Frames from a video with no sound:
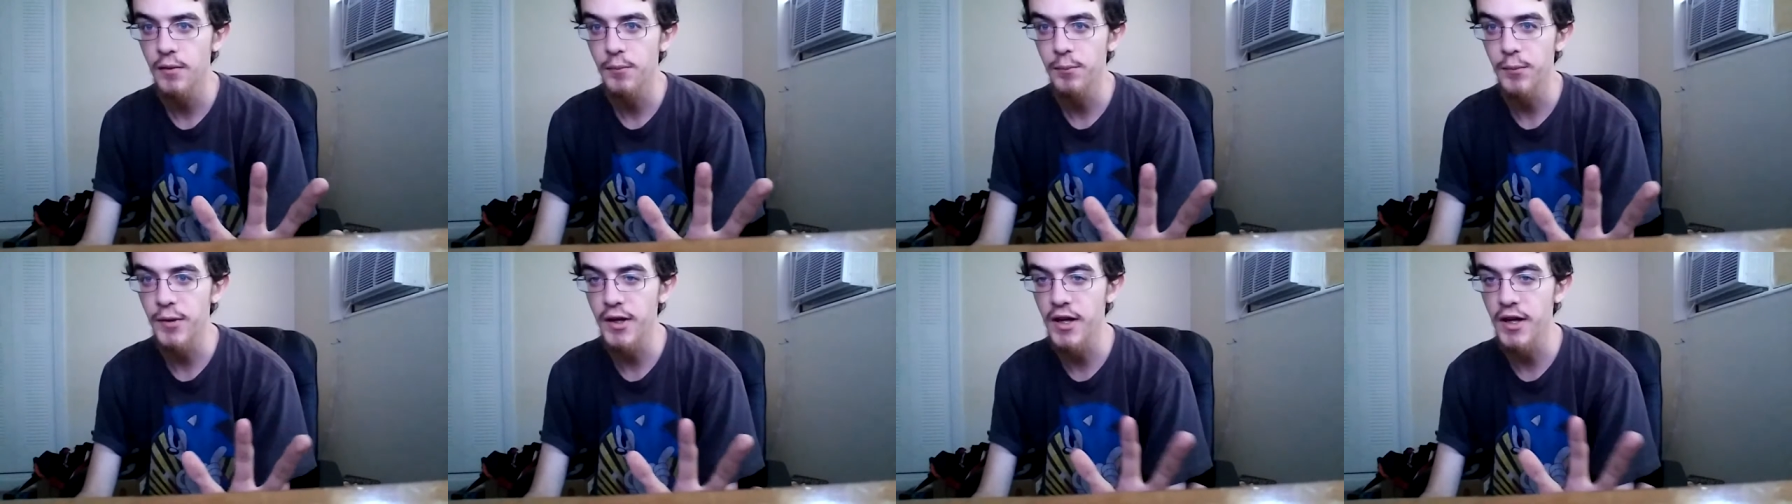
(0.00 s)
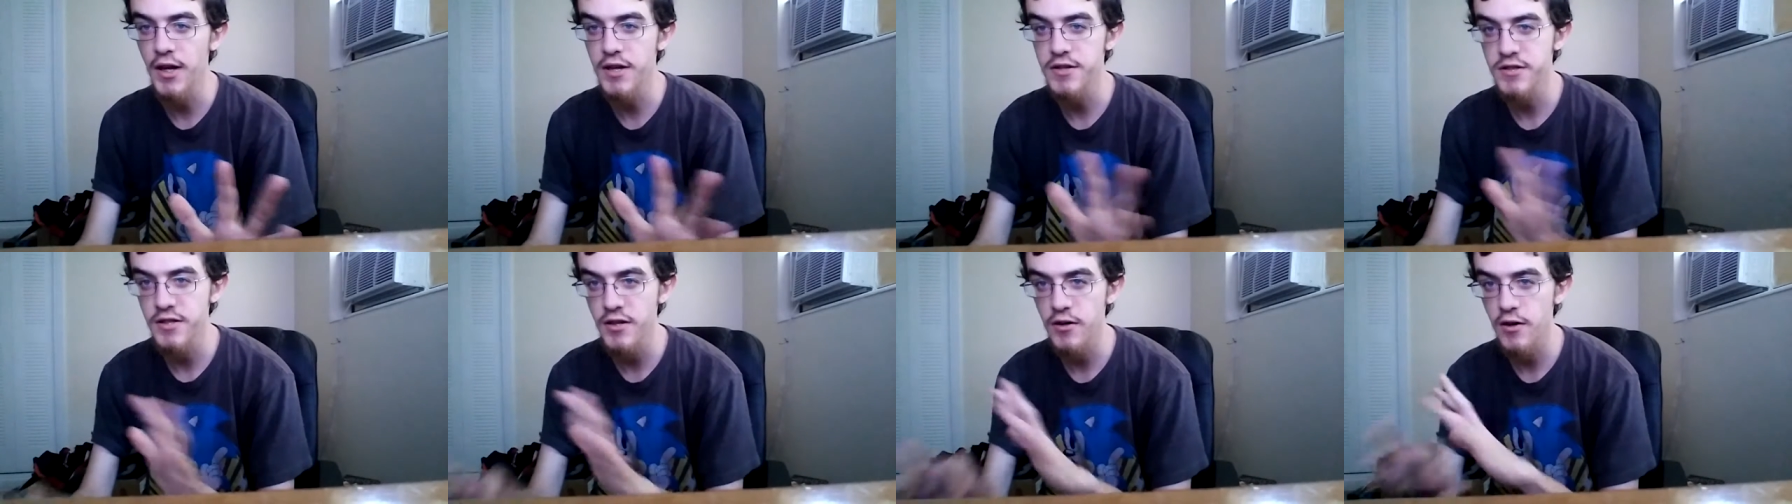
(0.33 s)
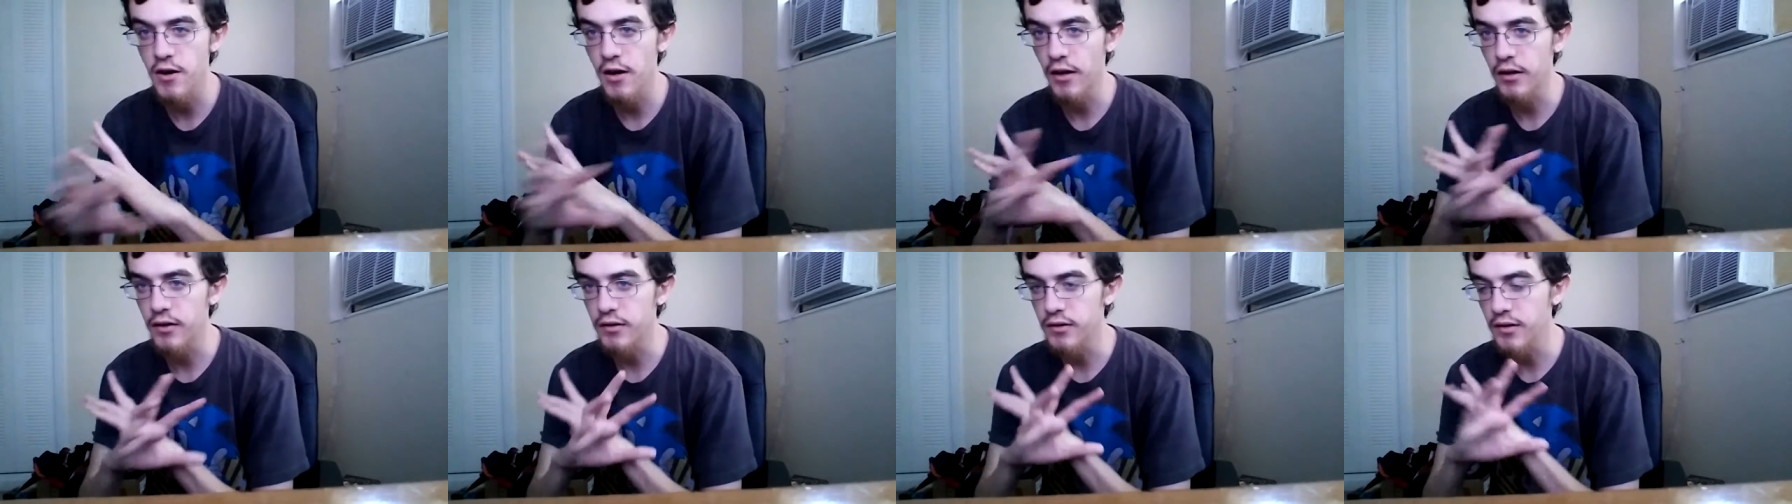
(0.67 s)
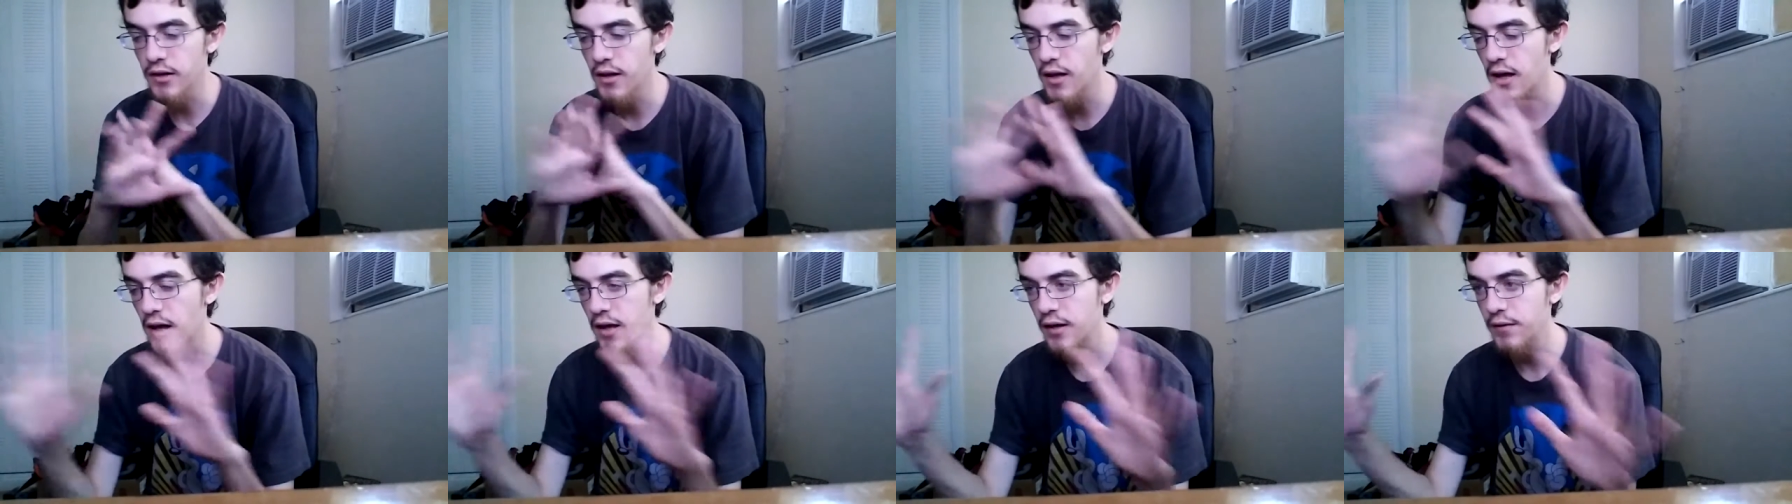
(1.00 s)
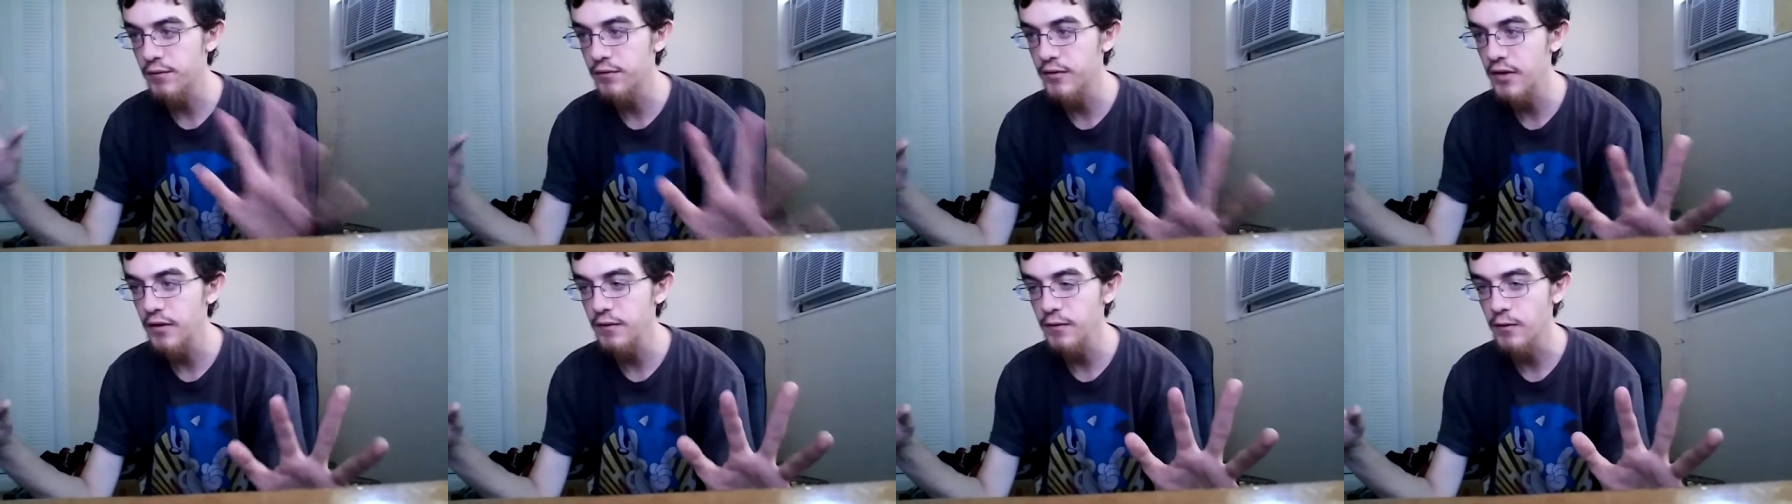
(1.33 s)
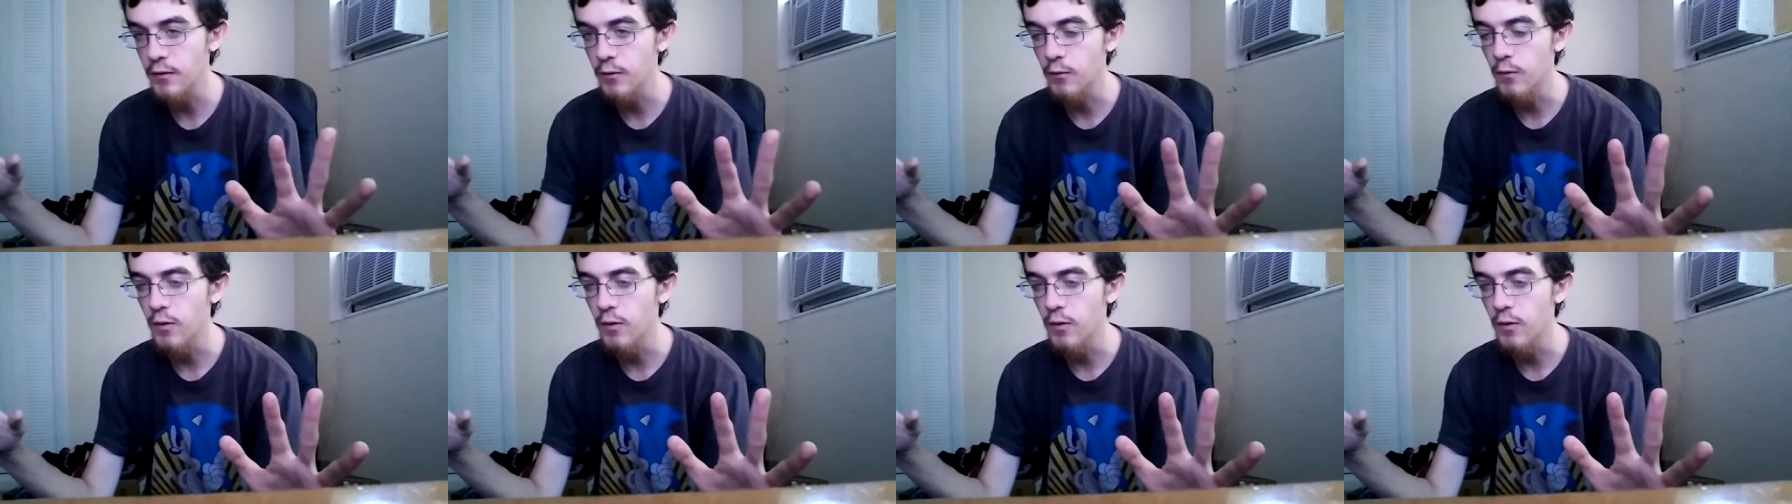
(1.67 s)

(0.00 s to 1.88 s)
because there are a lot of different